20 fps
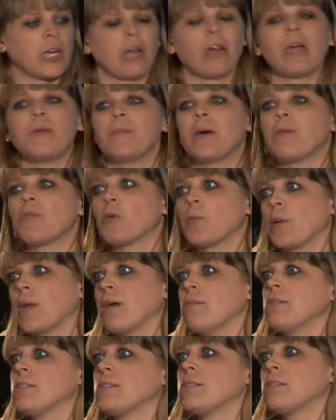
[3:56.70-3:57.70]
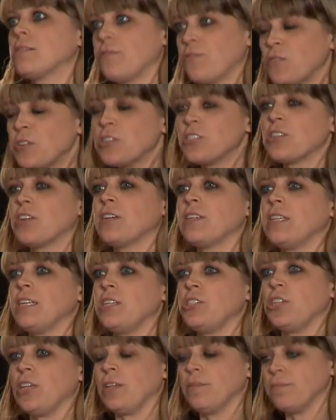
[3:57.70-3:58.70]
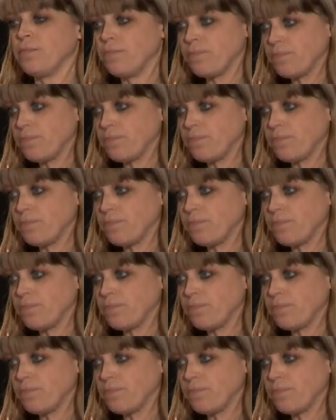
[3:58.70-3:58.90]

care I met were when I first started teaching.